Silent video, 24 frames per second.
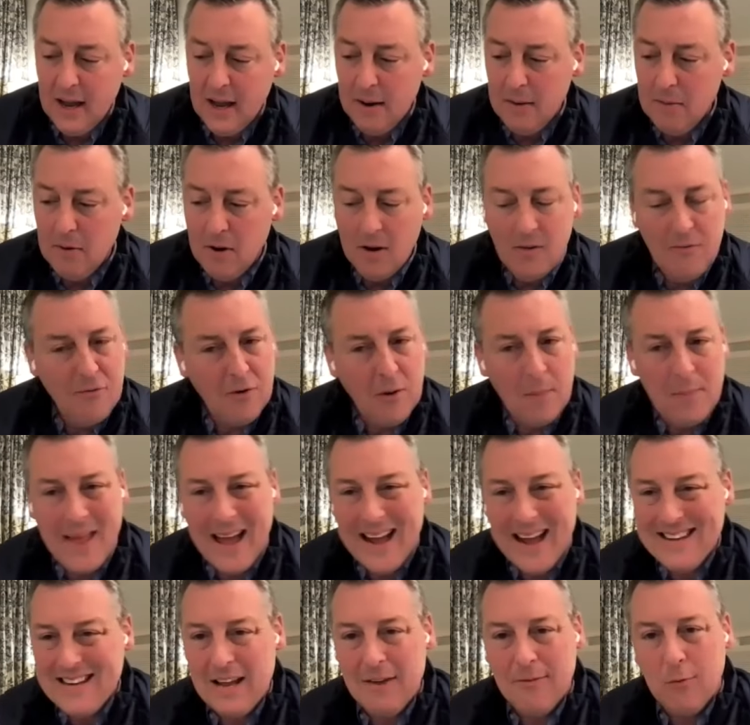and from
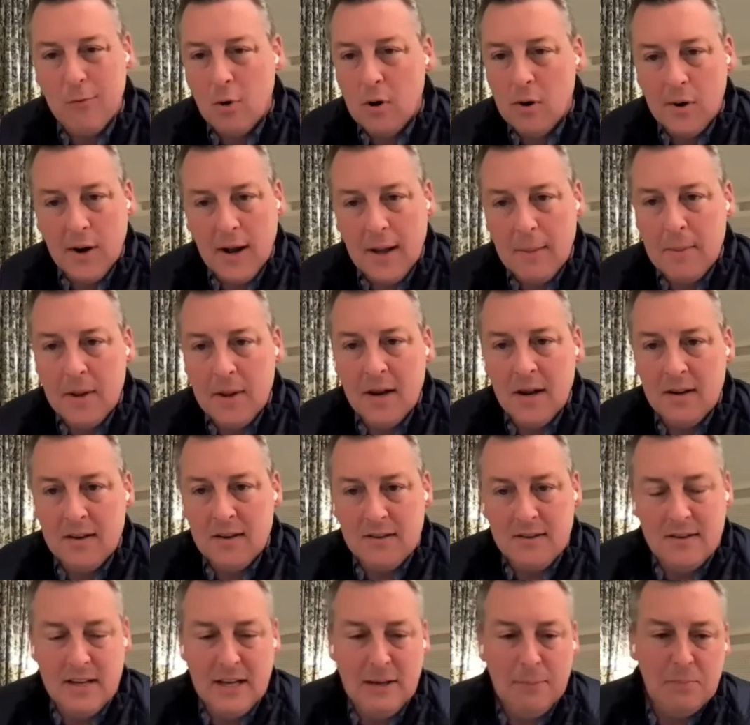that day forward, I've been a
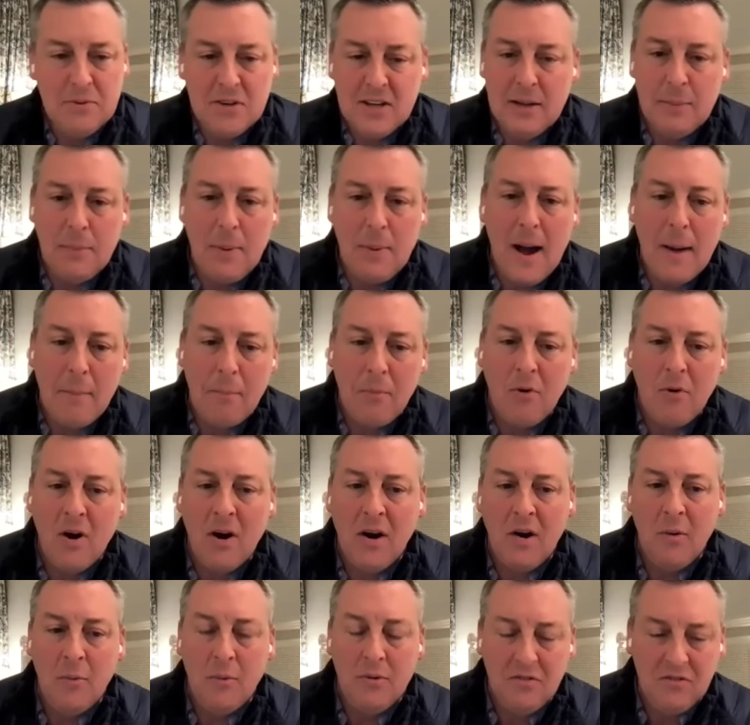deep, deep
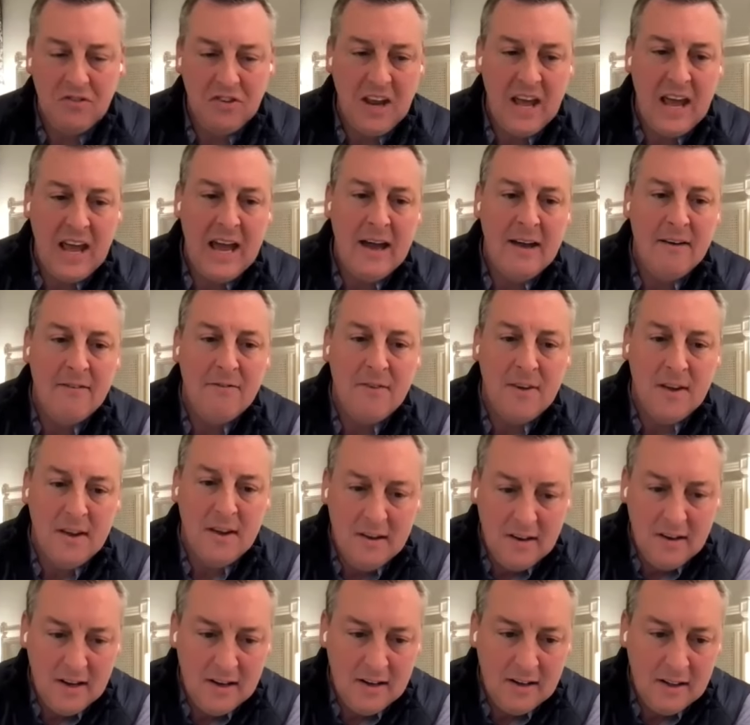operator with staff
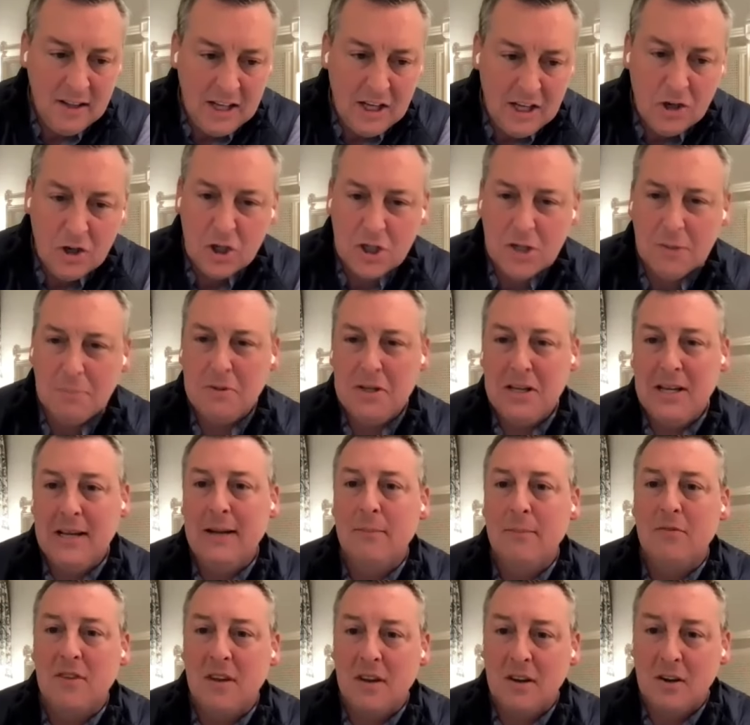and, and yeah. leadership
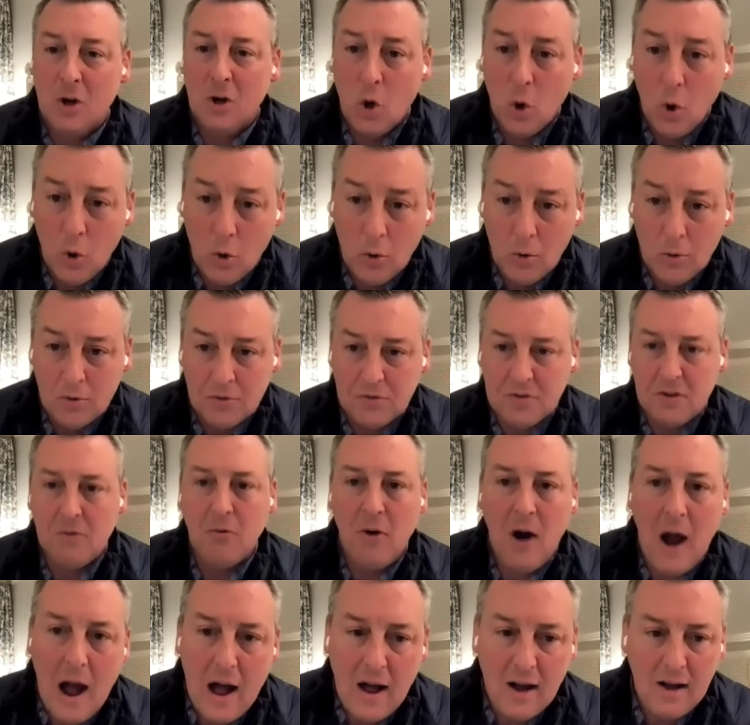teams and goals and
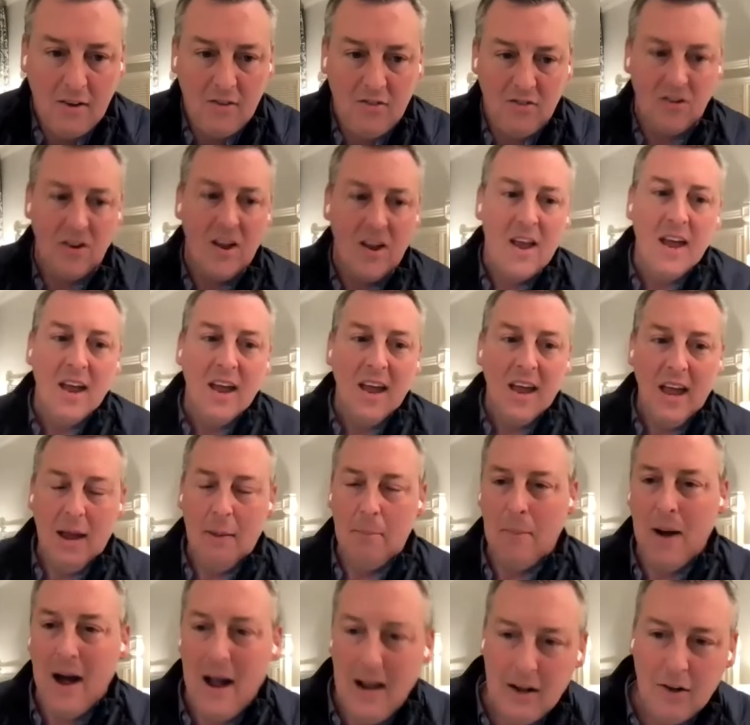rocks
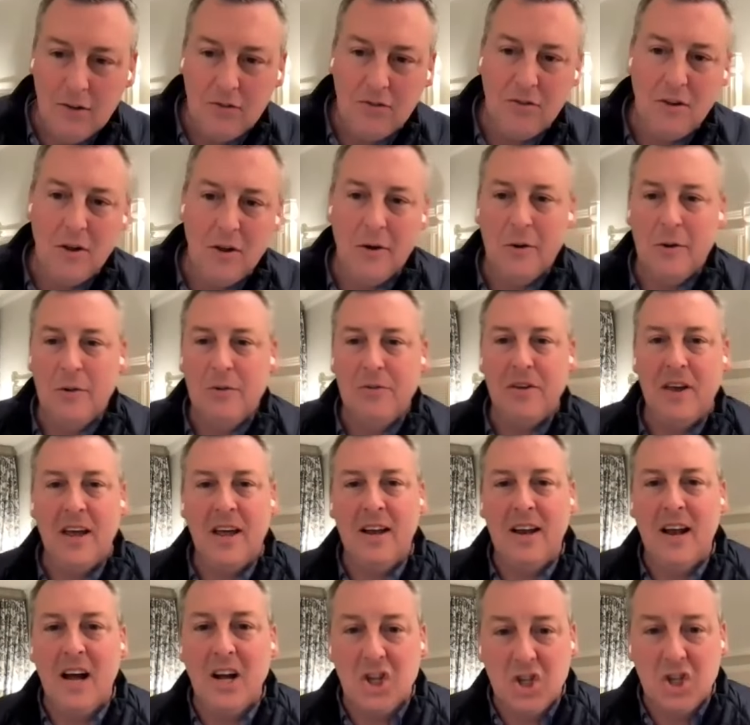and milestones
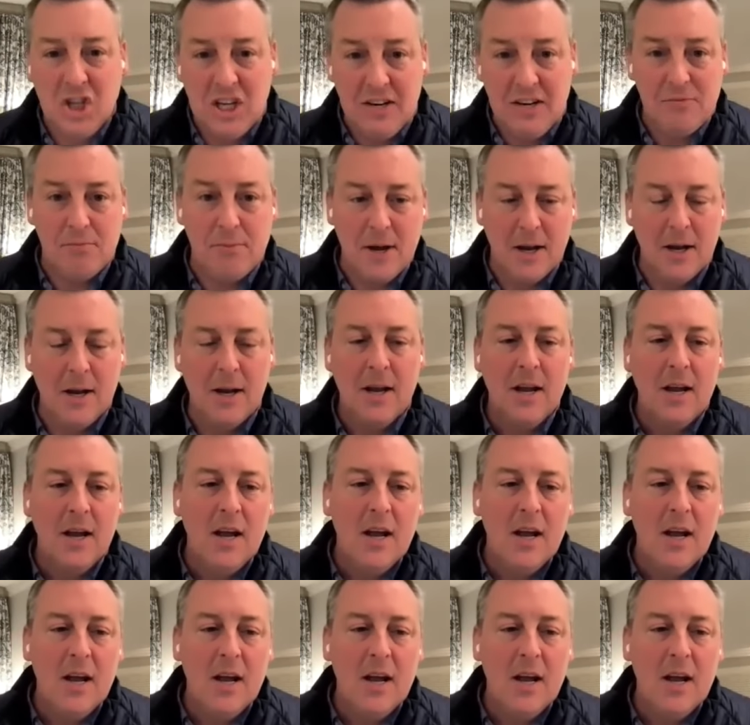and achievement.